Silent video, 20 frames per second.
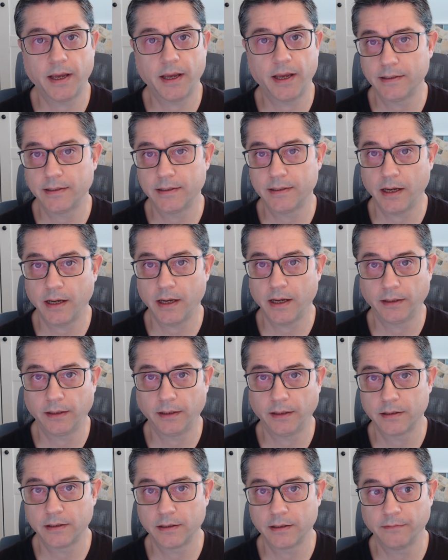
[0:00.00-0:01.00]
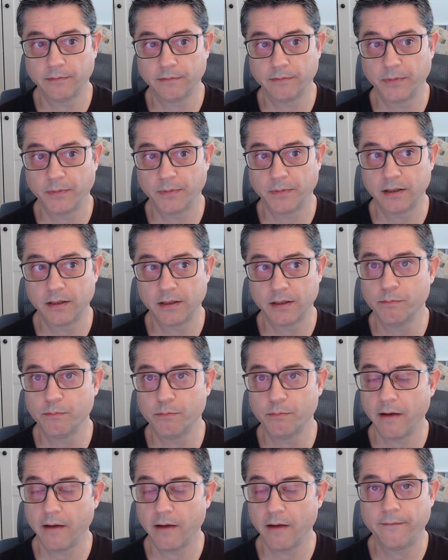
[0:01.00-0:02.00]
this is my first
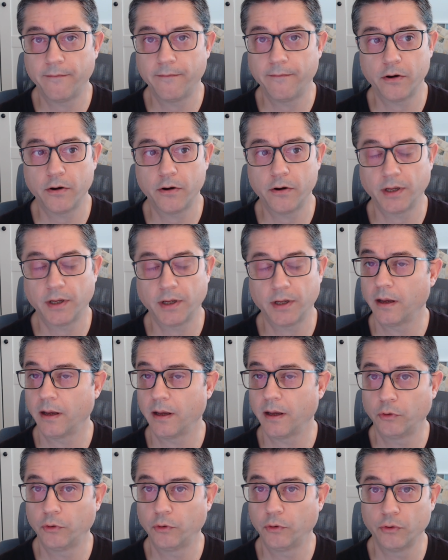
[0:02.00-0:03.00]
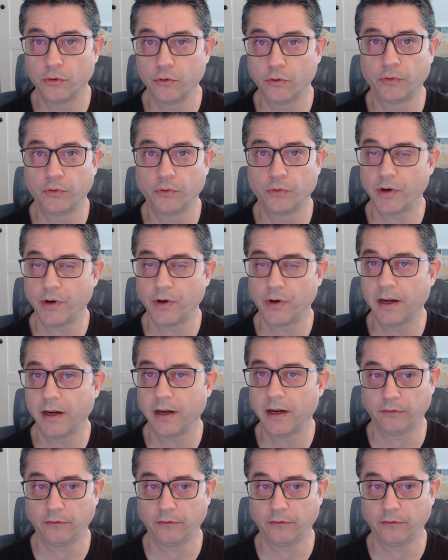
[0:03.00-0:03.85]
attempt to train a network.